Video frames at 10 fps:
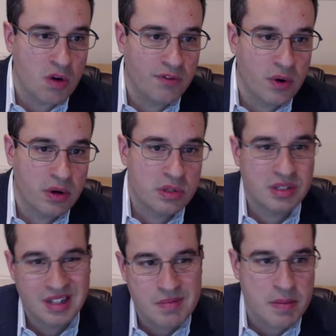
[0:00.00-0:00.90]
no
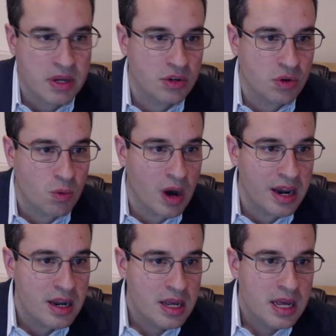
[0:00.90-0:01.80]
photos. Maybe you could do
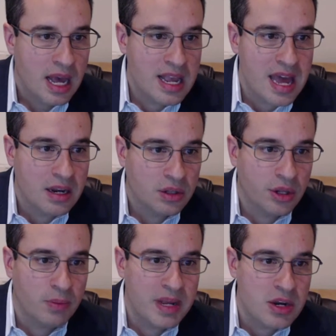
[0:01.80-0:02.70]
one. Again, a
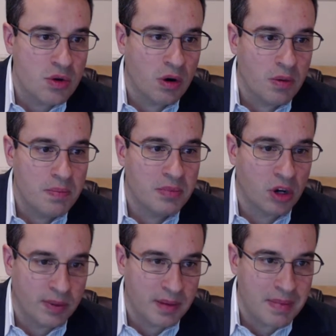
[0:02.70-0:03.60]
little bit newer, a
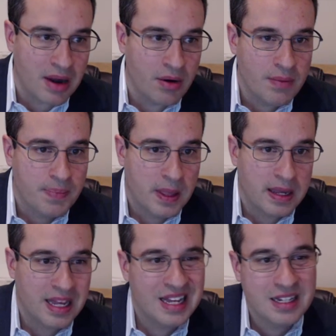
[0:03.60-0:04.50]
little bit better,
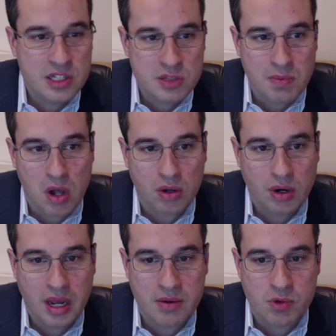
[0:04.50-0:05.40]
and
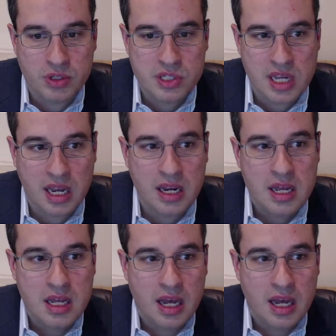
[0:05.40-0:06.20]
smaller, I will say.